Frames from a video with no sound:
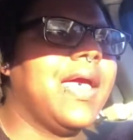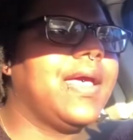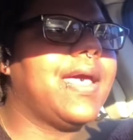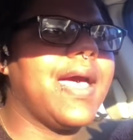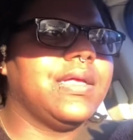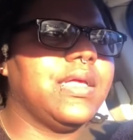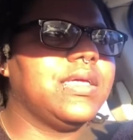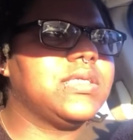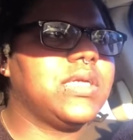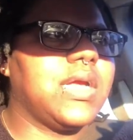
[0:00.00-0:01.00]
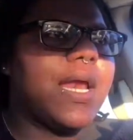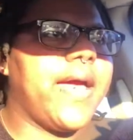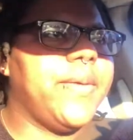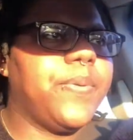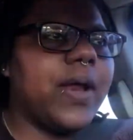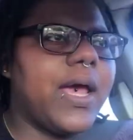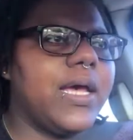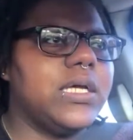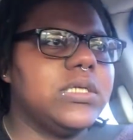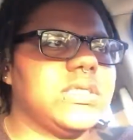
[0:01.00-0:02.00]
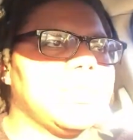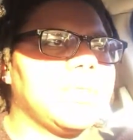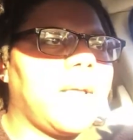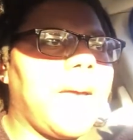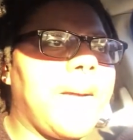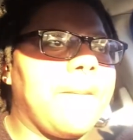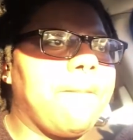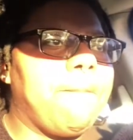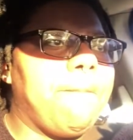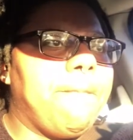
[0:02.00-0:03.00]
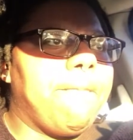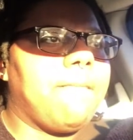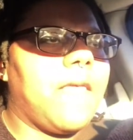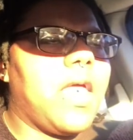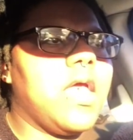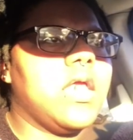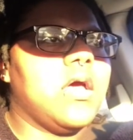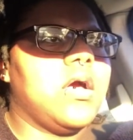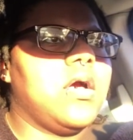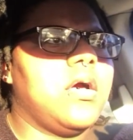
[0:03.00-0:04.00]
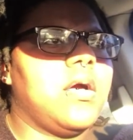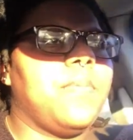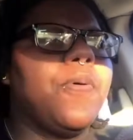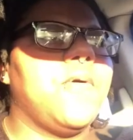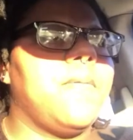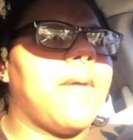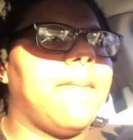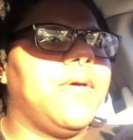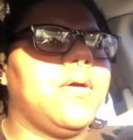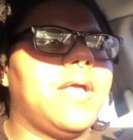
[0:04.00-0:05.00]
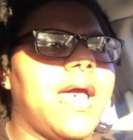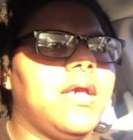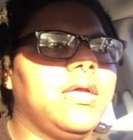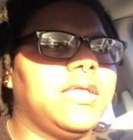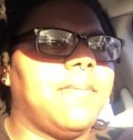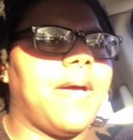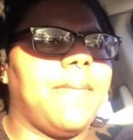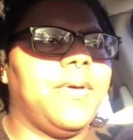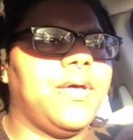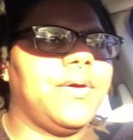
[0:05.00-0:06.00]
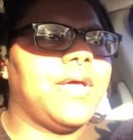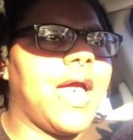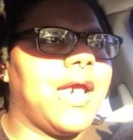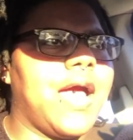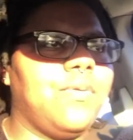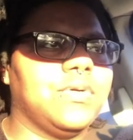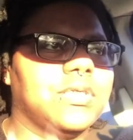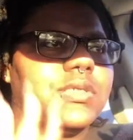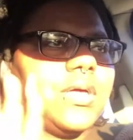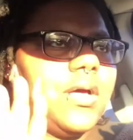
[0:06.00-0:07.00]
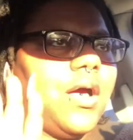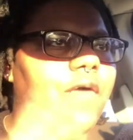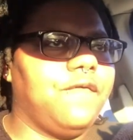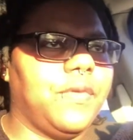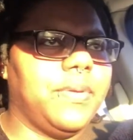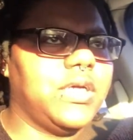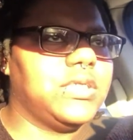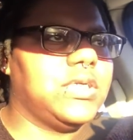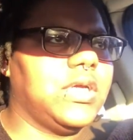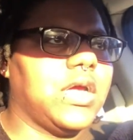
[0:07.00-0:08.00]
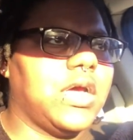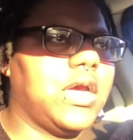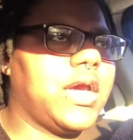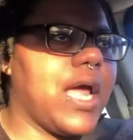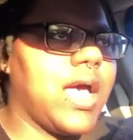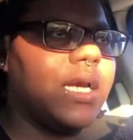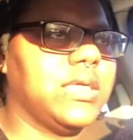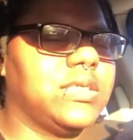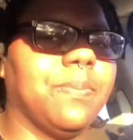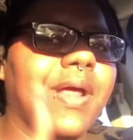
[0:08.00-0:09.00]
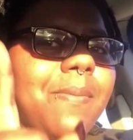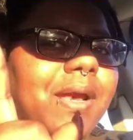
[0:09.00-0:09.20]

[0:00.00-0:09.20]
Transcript: got there to the light place and pulled my bill out and looked at my bill, y'all. I was over budgeting $100, but